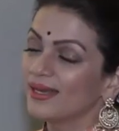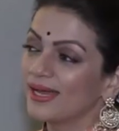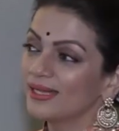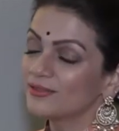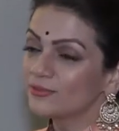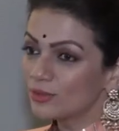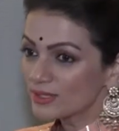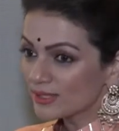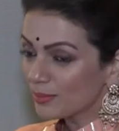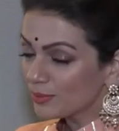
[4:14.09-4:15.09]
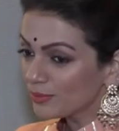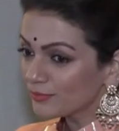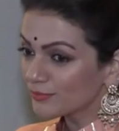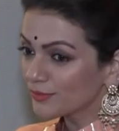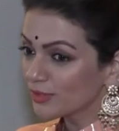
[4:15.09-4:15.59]
And of course, a couple
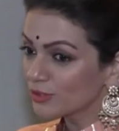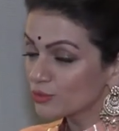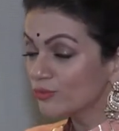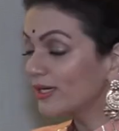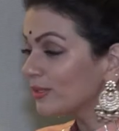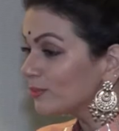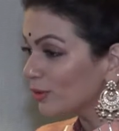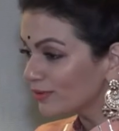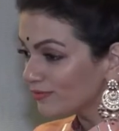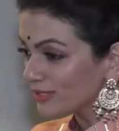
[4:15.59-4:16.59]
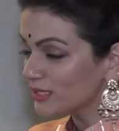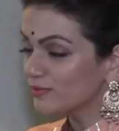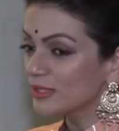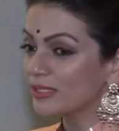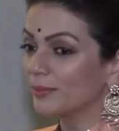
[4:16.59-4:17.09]
of two very important
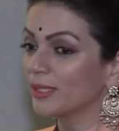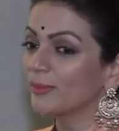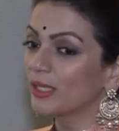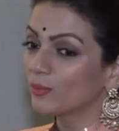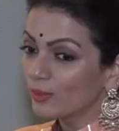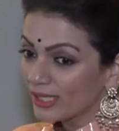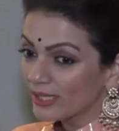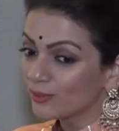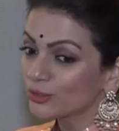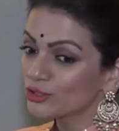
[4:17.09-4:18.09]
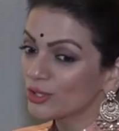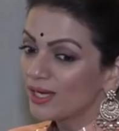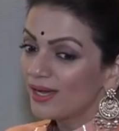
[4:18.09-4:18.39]
festivals coming my way, which